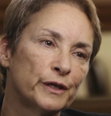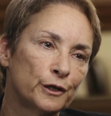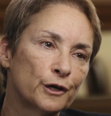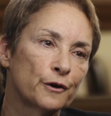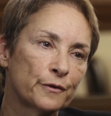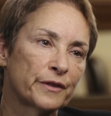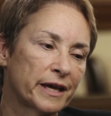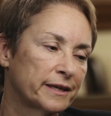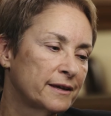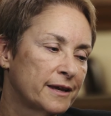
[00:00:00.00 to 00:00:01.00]
we know
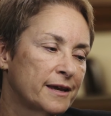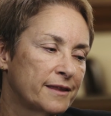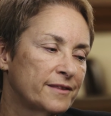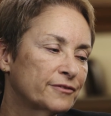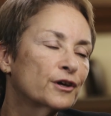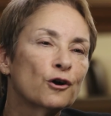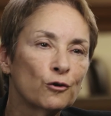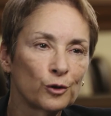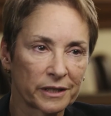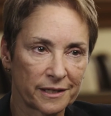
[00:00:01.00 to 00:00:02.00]
that the
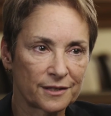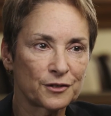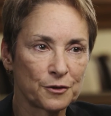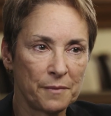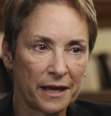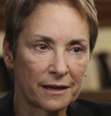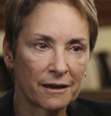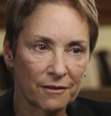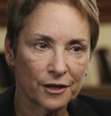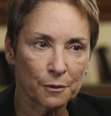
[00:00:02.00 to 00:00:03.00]
goal is to
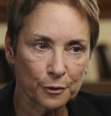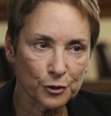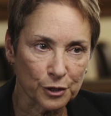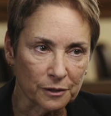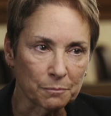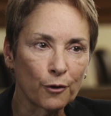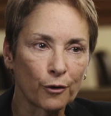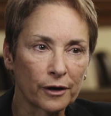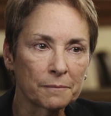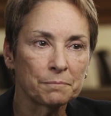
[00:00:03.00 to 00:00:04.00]
make the commercial
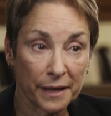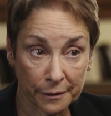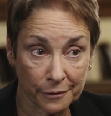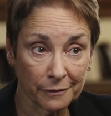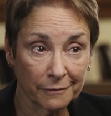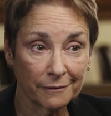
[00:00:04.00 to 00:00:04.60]
part better.